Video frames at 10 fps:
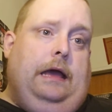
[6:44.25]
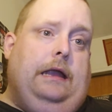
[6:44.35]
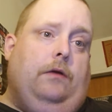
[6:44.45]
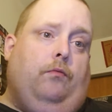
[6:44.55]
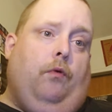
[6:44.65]

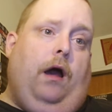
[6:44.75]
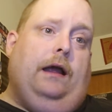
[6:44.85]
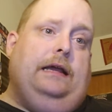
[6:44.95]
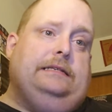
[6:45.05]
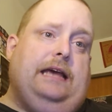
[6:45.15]
And the
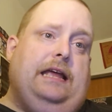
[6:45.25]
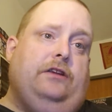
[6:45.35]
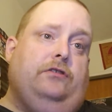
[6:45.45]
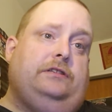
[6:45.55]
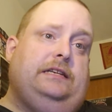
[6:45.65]
Rockies end
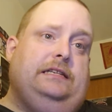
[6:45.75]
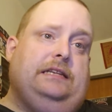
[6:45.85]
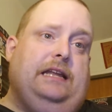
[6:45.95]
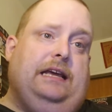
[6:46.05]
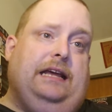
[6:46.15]
their
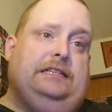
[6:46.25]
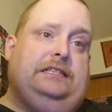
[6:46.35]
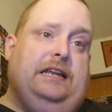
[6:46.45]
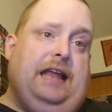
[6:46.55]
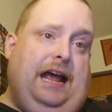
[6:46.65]
season against
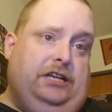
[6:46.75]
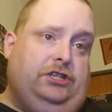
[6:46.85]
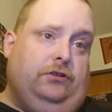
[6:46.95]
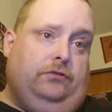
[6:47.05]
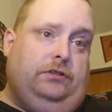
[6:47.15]
the
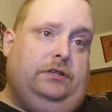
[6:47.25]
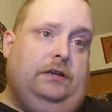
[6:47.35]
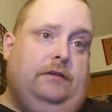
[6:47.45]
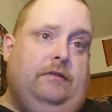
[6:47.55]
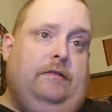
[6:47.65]
Nationals,
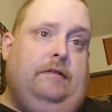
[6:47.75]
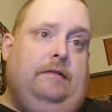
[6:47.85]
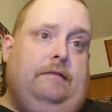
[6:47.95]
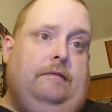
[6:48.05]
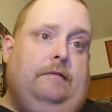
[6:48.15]

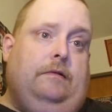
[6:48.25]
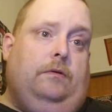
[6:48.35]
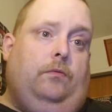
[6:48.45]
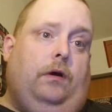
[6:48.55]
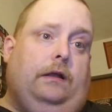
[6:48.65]

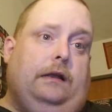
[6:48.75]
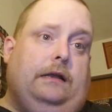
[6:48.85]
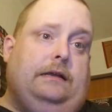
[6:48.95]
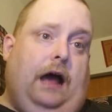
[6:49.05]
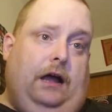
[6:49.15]
while the
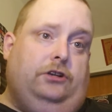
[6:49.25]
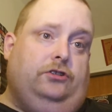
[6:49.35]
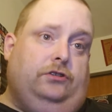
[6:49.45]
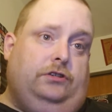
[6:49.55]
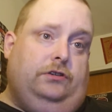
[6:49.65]

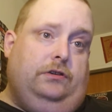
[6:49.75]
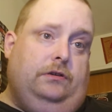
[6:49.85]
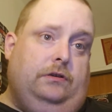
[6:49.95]
Dodgers